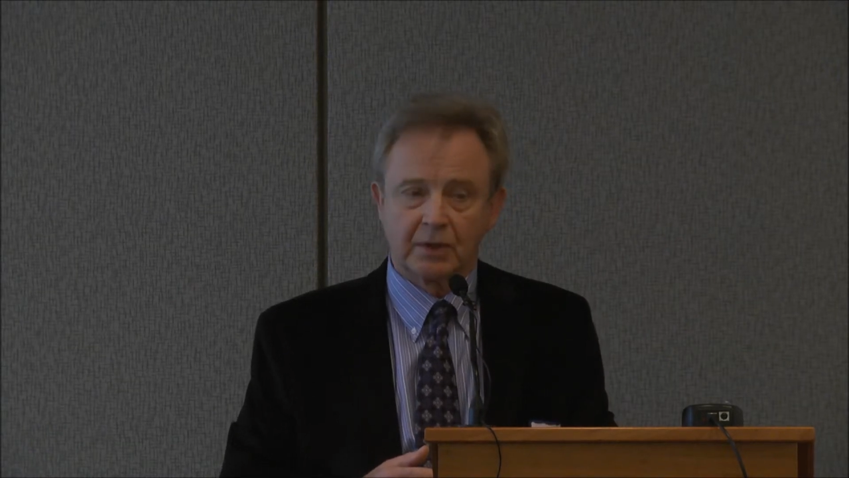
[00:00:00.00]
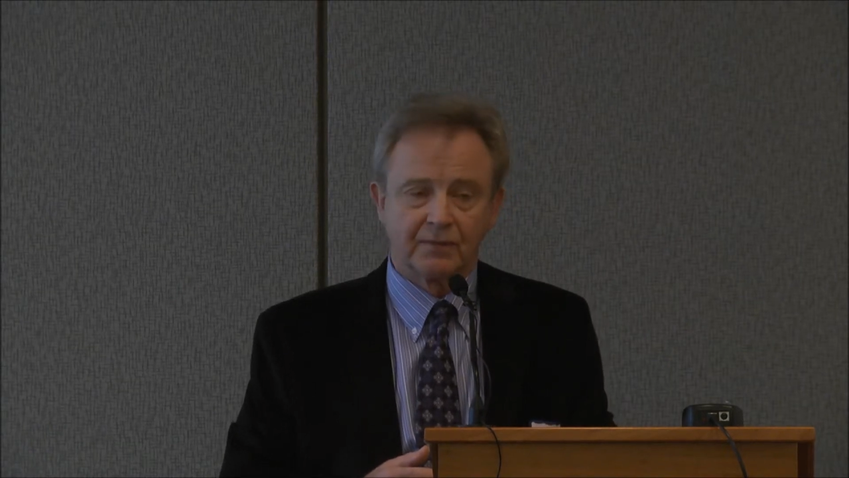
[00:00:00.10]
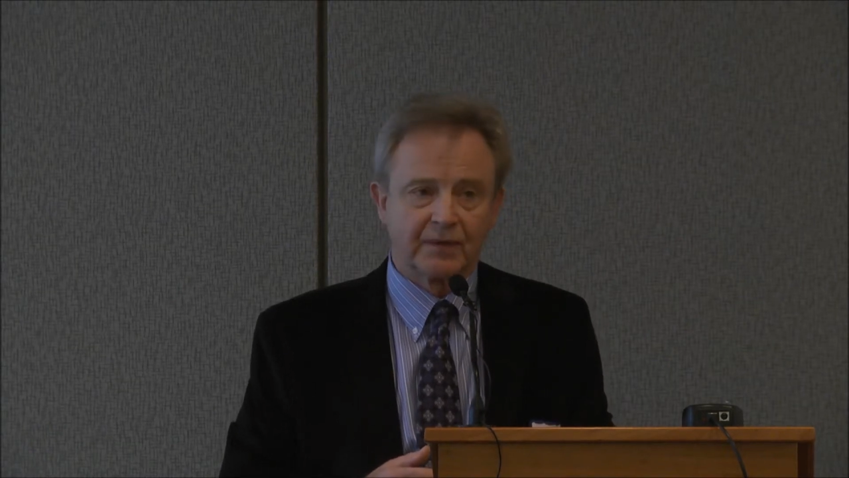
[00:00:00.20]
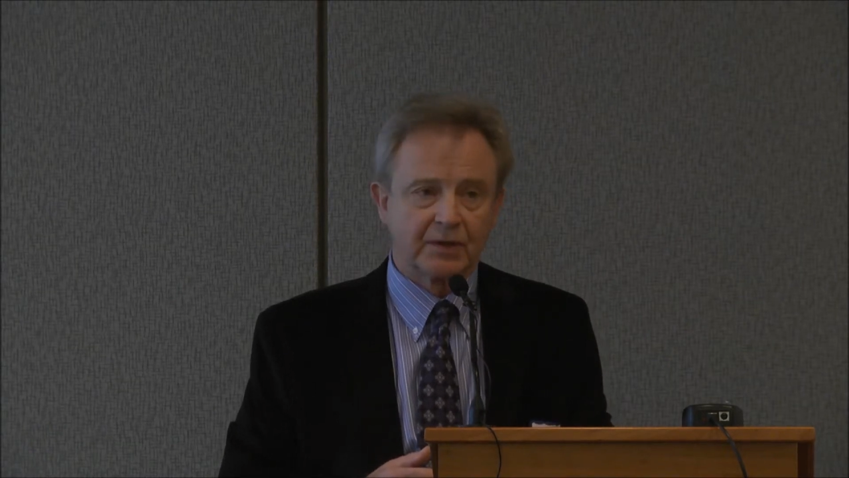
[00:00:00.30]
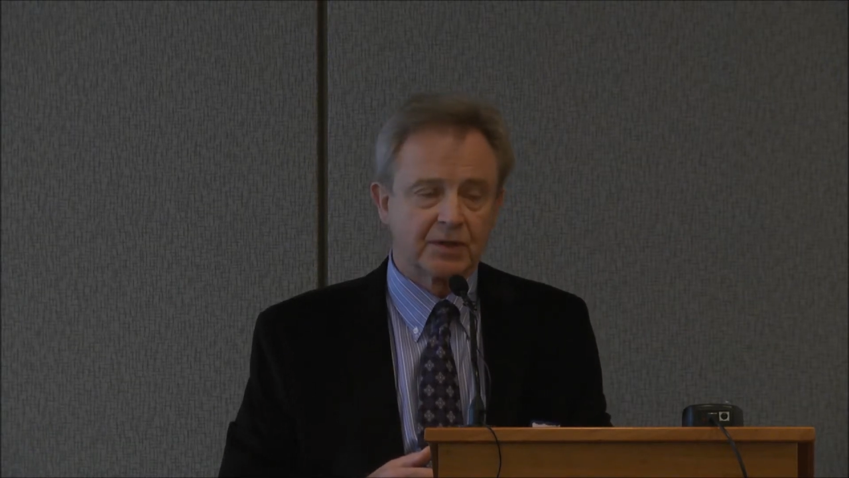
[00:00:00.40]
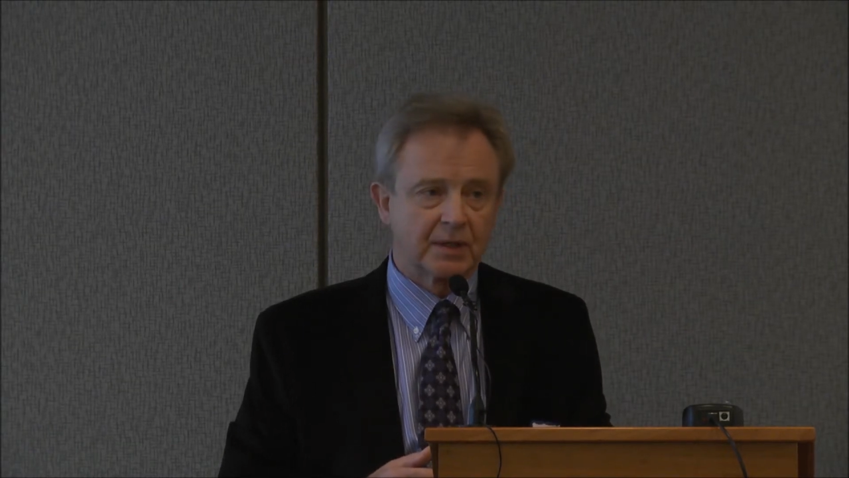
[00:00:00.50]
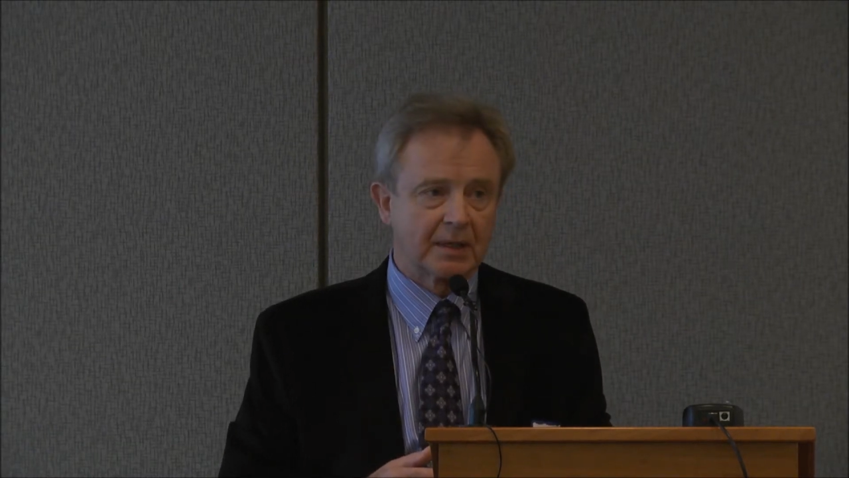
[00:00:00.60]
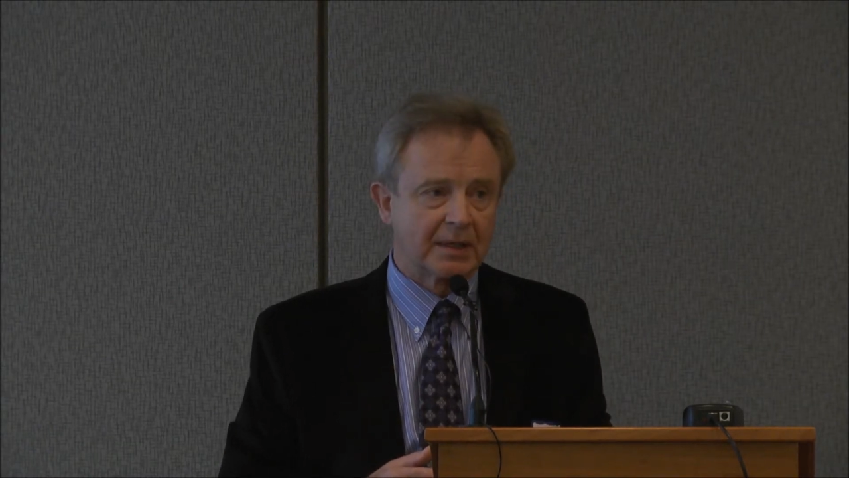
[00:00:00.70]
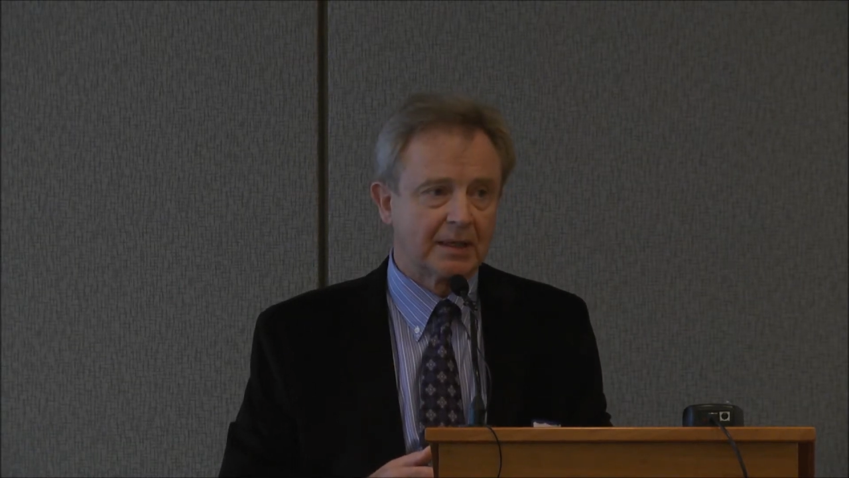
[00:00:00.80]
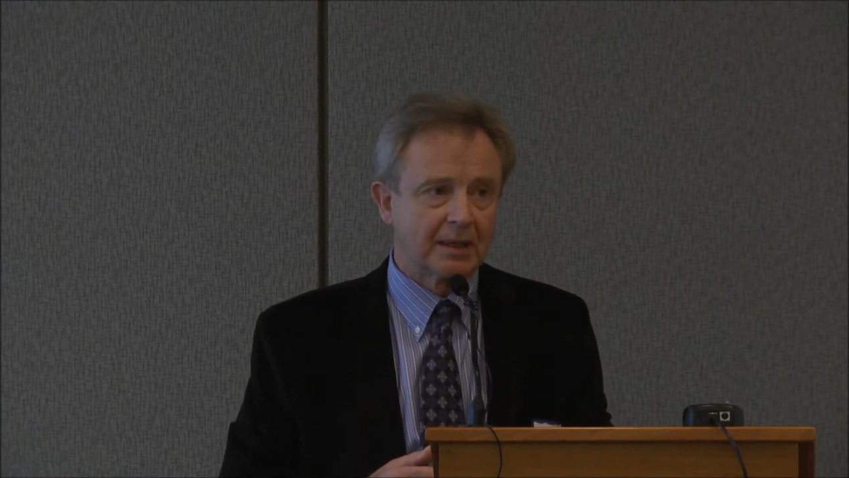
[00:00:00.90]
convince
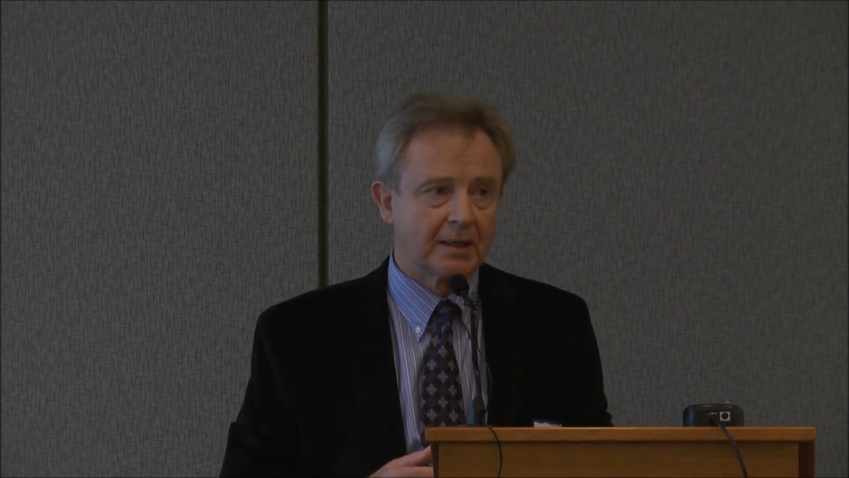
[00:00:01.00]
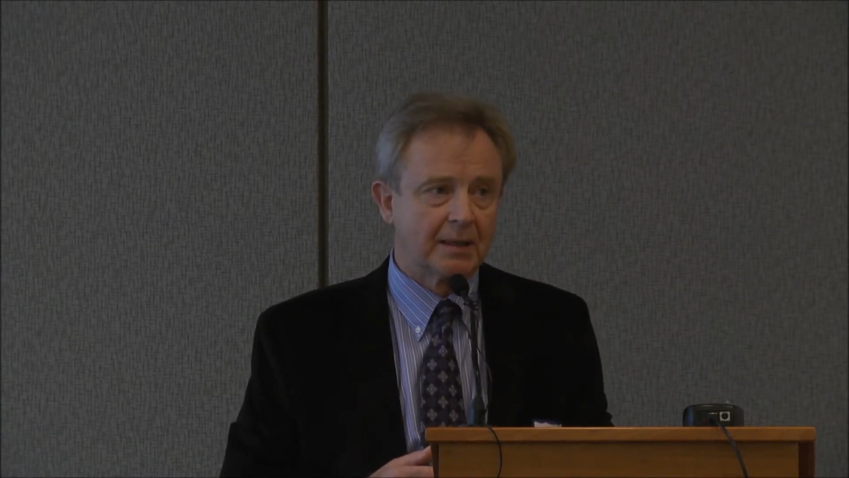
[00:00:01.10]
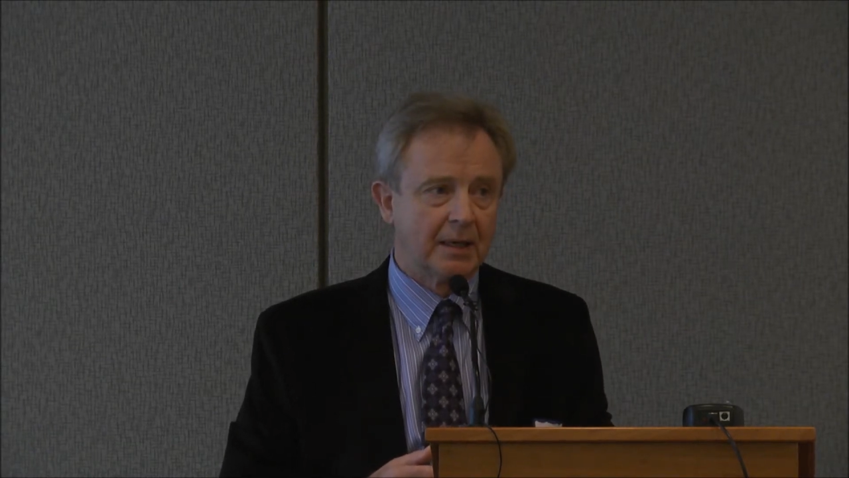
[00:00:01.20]
the